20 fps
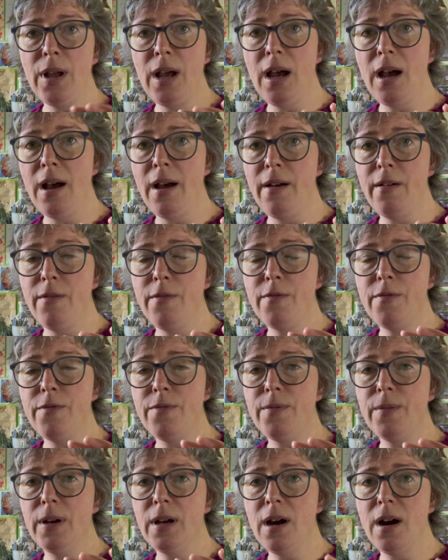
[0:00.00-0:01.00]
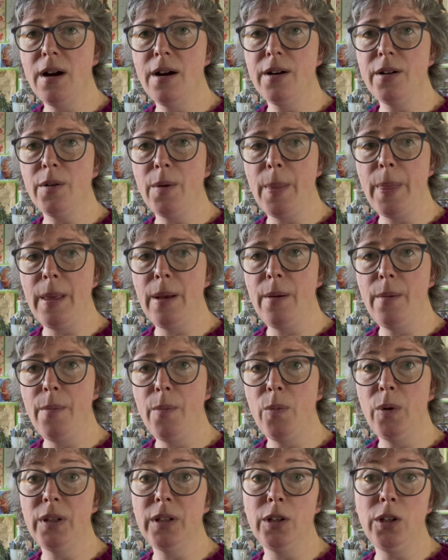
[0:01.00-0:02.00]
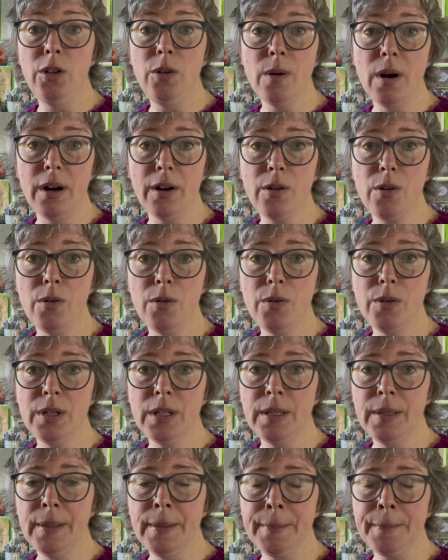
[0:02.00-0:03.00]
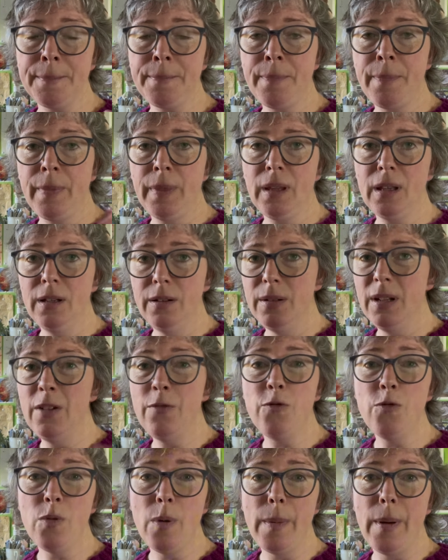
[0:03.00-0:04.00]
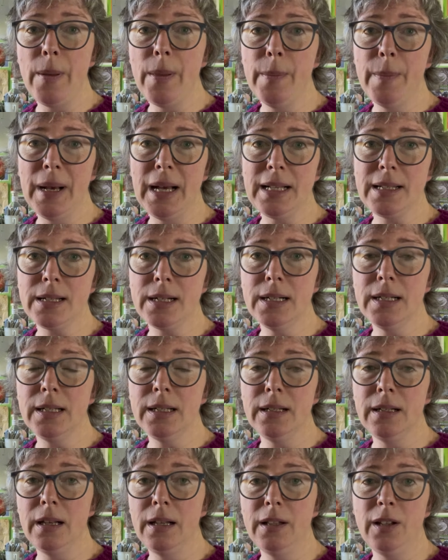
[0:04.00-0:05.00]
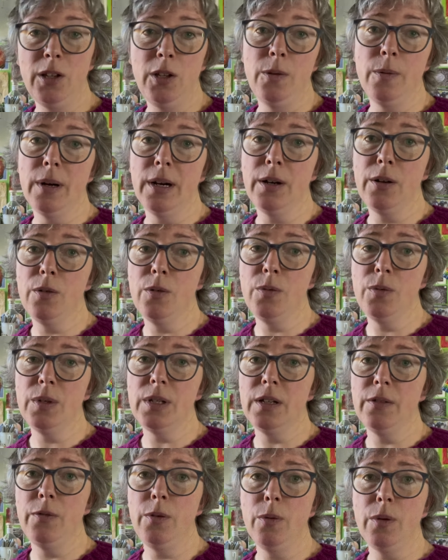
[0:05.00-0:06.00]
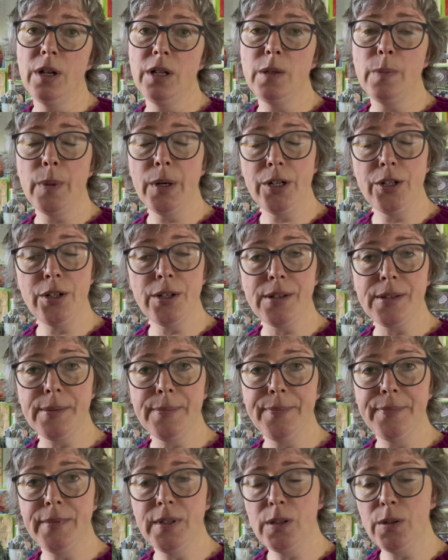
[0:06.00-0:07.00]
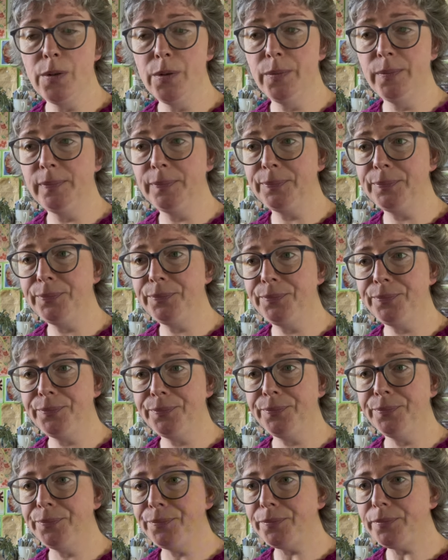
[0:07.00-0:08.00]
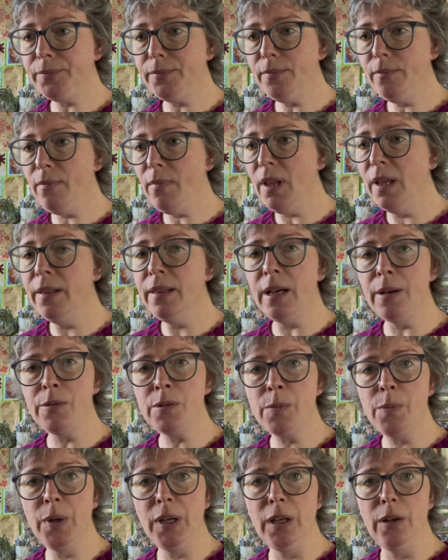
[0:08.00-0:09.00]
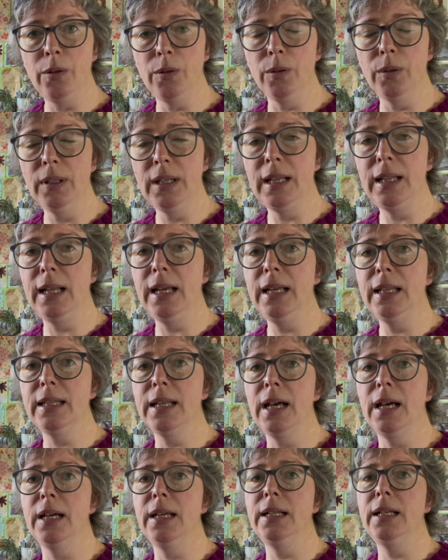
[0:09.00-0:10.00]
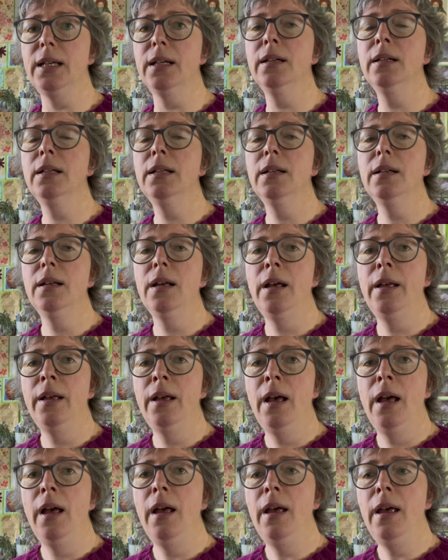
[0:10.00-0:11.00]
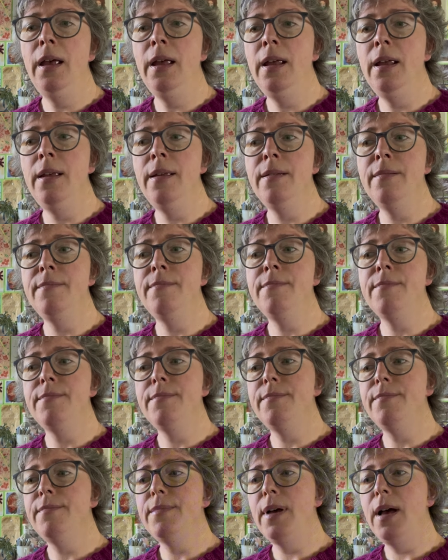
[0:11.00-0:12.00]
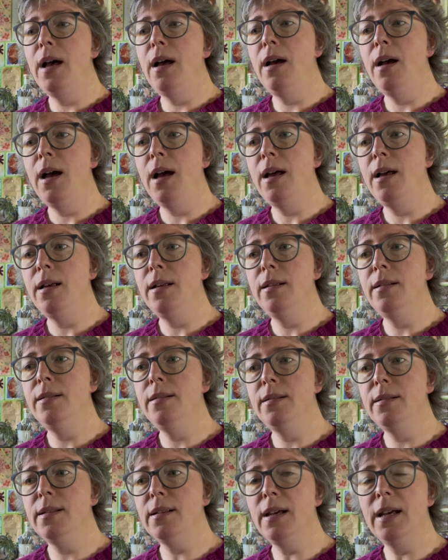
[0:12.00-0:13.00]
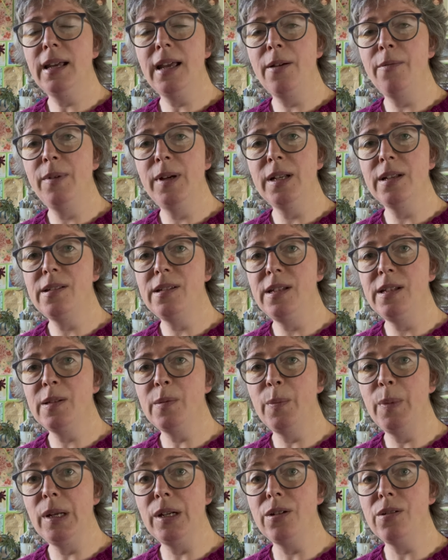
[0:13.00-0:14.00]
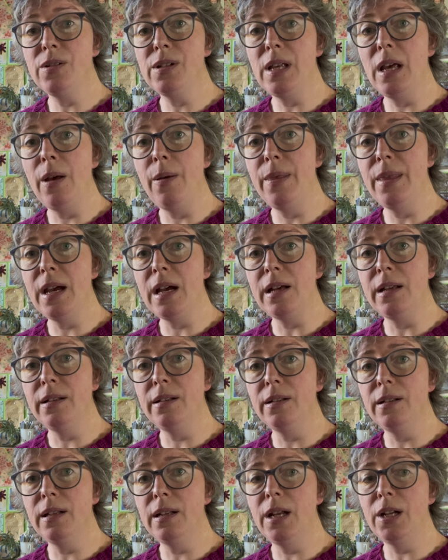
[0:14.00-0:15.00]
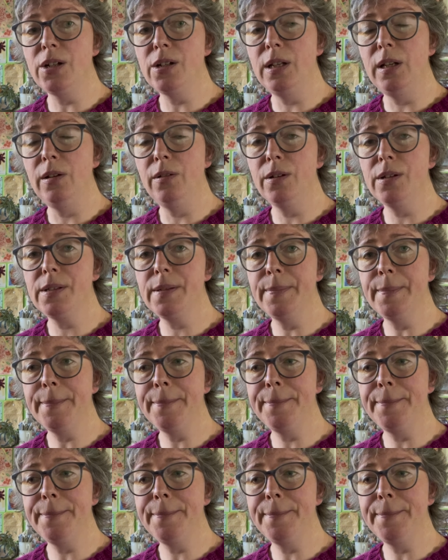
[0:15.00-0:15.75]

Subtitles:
to have a card on them with a QR code and info about the pattern and a QR code if you wanted to purchase. So that was pretty cool. I like that idea. And I can't wait to see some pictures how that actually looks.